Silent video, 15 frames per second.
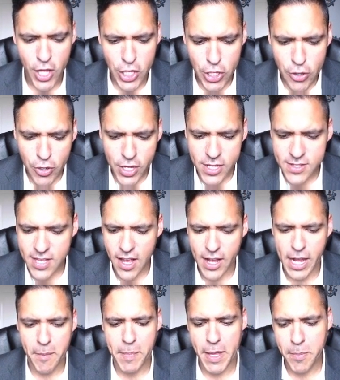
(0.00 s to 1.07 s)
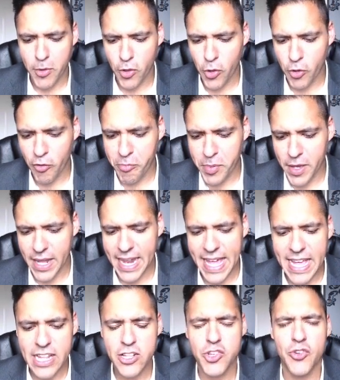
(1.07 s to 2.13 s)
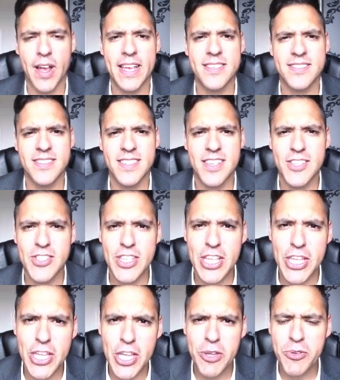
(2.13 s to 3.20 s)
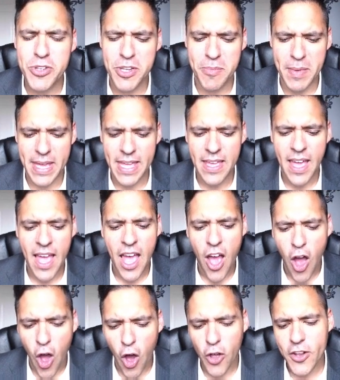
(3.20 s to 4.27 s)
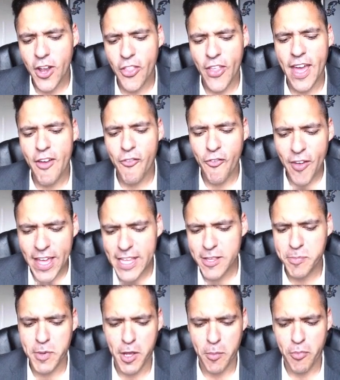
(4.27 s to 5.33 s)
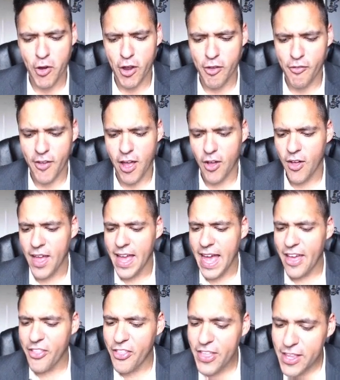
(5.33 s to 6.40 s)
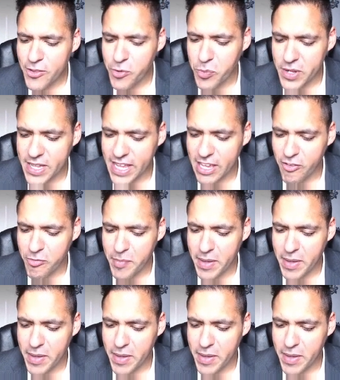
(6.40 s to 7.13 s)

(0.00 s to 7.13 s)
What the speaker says: you can target people who have put interests as Udemy on their Facebook profile. And this would give